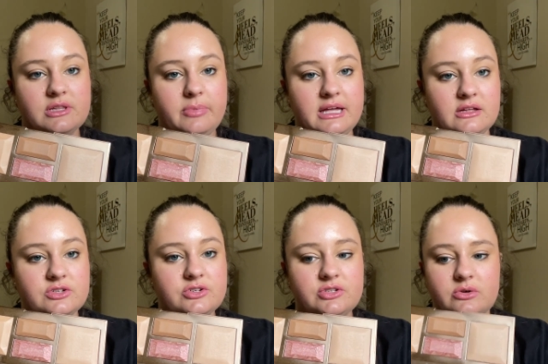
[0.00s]
the pans
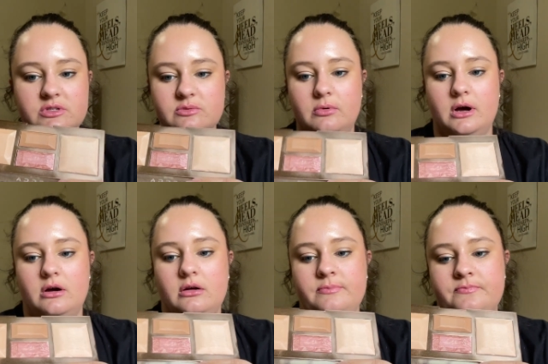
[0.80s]
are so
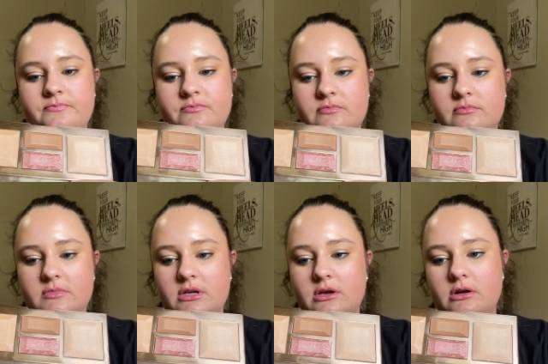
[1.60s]
small.
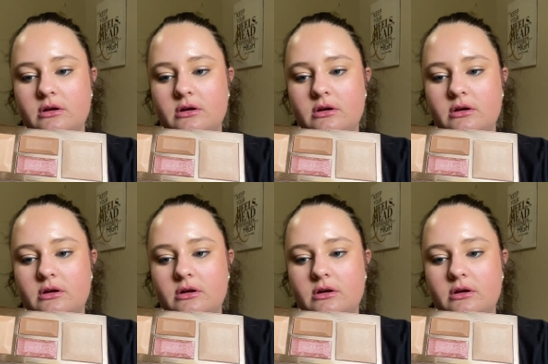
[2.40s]
Let me get